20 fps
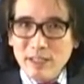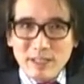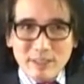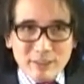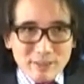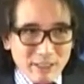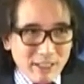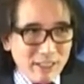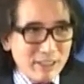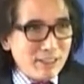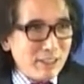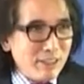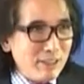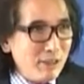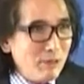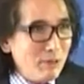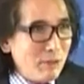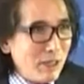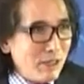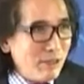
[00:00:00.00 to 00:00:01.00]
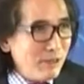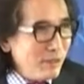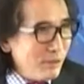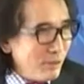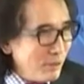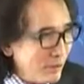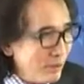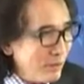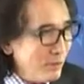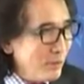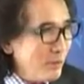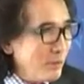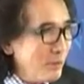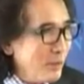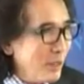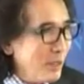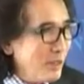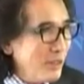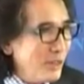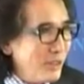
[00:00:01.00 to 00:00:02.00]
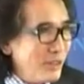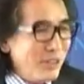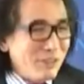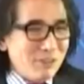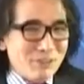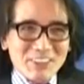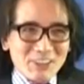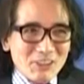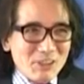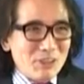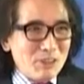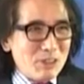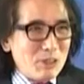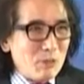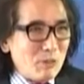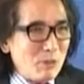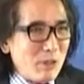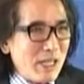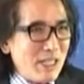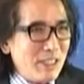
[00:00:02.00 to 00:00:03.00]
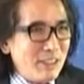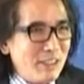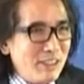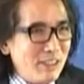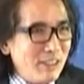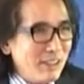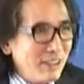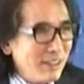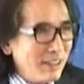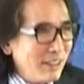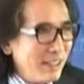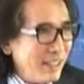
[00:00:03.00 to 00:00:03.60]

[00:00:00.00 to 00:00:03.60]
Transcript: And another one who wants to lose weight